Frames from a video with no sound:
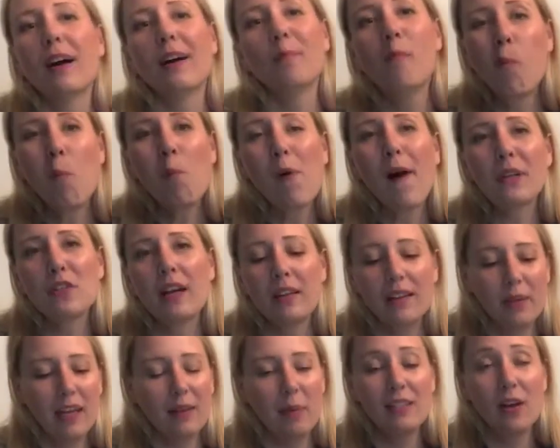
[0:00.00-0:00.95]
so this is where
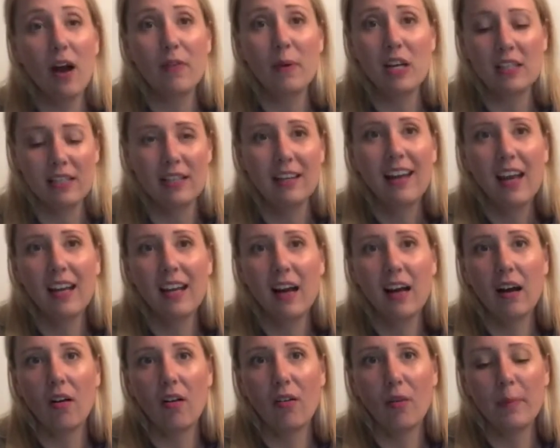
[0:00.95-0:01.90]
I tried to
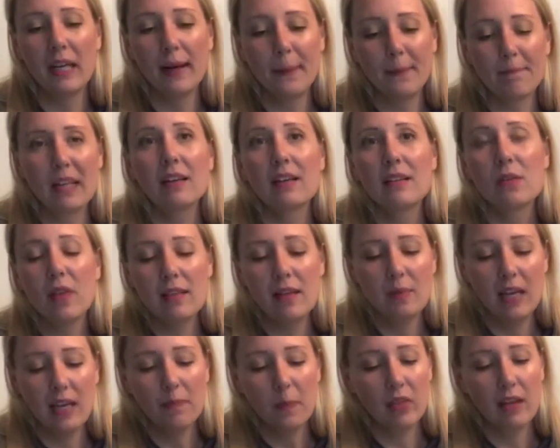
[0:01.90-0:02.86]
clean my plate
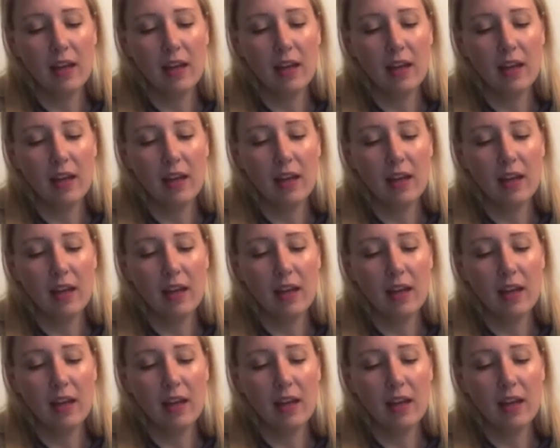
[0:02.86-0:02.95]
and add a